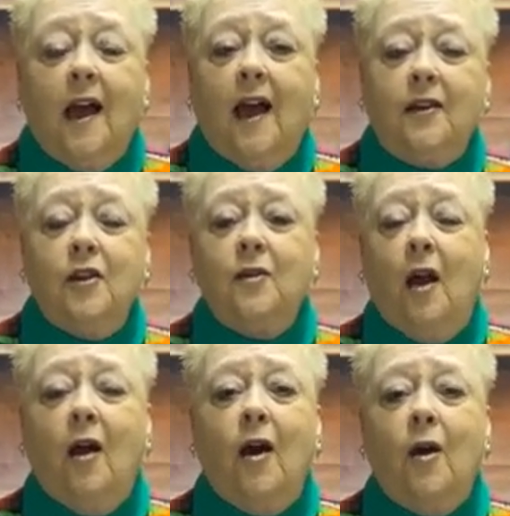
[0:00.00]
Uh, you,
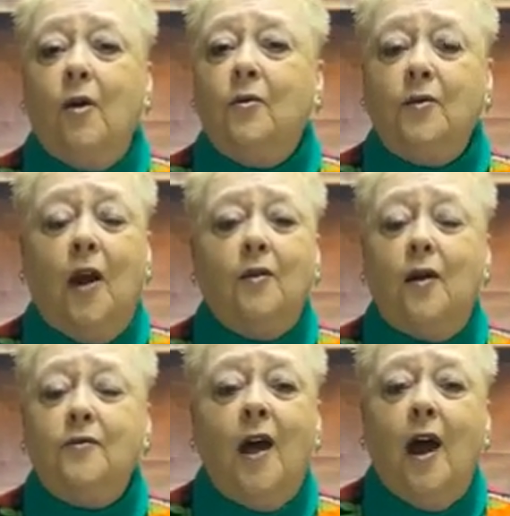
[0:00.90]
oh, no,
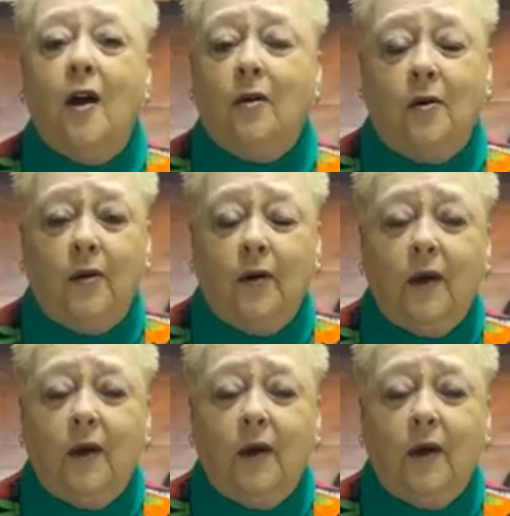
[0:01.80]
no, no.